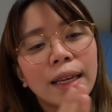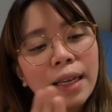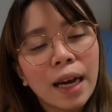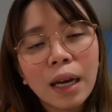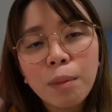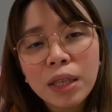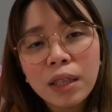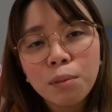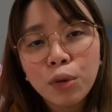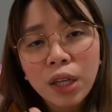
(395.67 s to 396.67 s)

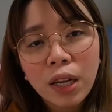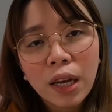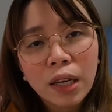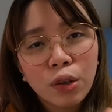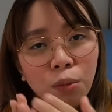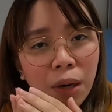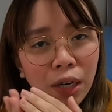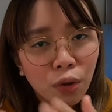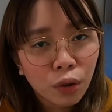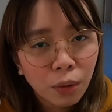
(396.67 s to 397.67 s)
gagamitin po nila yung
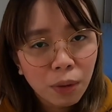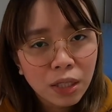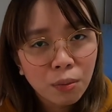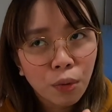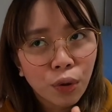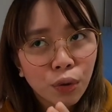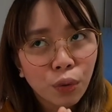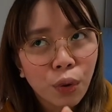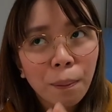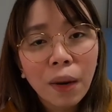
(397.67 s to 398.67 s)
mga documents mo
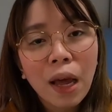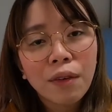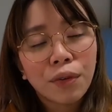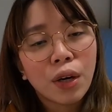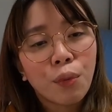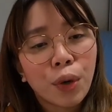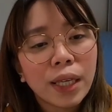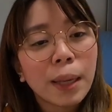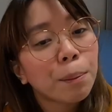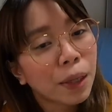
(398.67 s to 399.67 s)
to apply for a
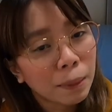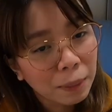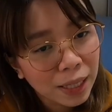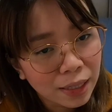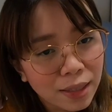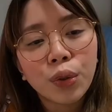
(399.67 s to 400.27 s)
working permit.